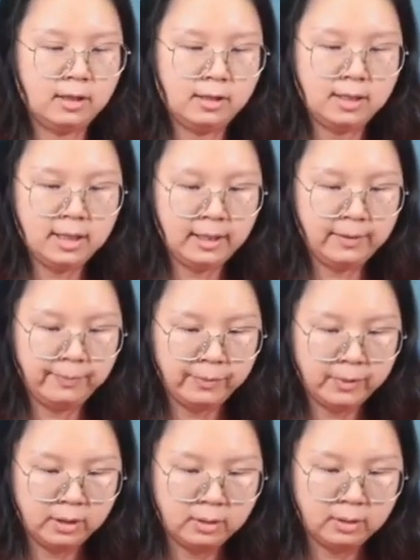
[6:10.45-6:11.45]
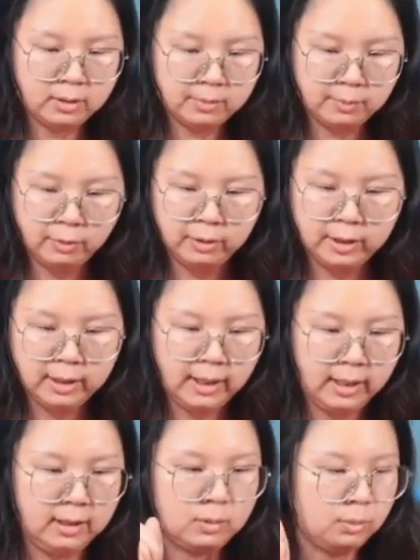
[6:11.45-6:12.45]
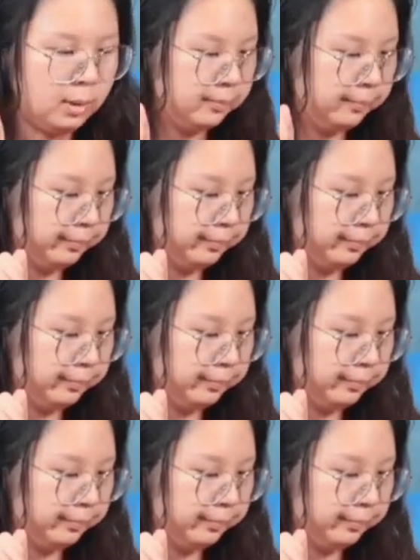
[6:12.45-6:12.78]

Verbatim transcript: Yeah, smaller than this one.